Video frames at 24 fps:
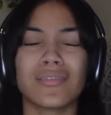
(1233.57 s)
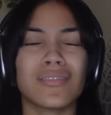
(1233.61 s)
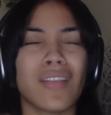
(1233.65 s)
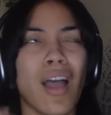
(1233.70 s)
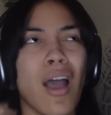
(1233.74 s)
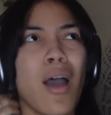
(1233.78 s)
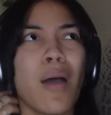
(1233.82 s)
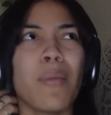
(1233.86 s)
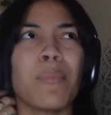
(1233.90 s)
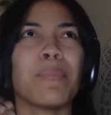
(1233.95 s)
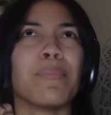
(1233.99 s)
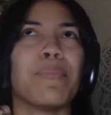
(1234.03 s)

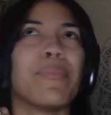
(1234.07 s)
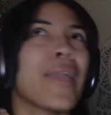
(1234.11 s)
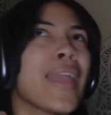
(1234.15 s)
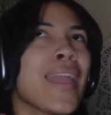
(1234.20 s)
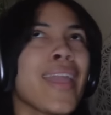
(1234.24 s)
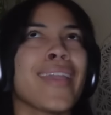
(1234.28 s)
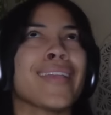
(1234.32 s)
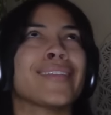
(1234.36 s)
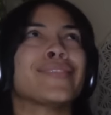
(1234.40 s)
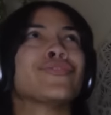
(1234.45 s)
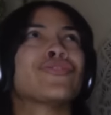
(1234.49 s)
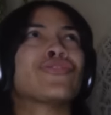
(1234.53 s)
Dumb
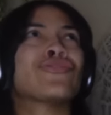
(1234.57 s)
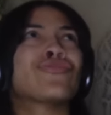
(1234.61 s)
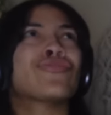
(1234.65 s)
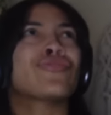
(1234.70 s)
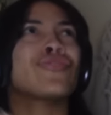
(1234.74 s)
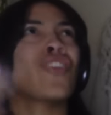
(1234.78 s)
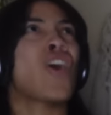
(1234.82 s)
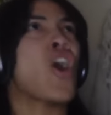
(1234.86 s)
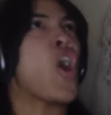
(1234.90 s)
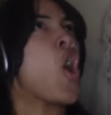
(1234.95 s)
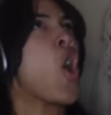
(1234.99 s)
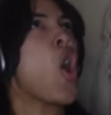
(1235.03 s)
bitch.
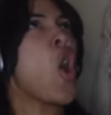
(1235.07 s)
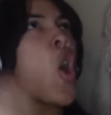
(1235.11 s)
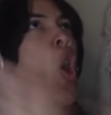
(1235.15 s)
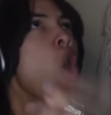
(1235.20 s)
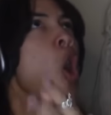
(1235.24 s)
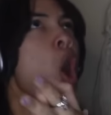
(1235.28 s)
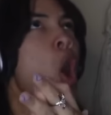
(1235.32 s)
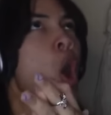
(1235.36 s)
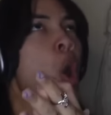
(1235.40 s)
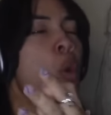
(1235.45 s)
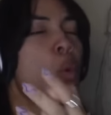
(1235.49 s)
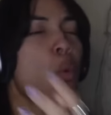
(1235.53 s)

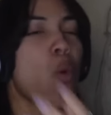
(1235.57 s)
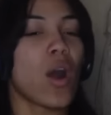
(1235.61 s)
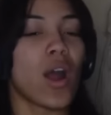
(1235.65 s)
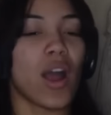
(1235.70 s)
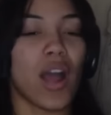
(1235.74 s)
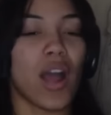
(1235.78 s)
Oh!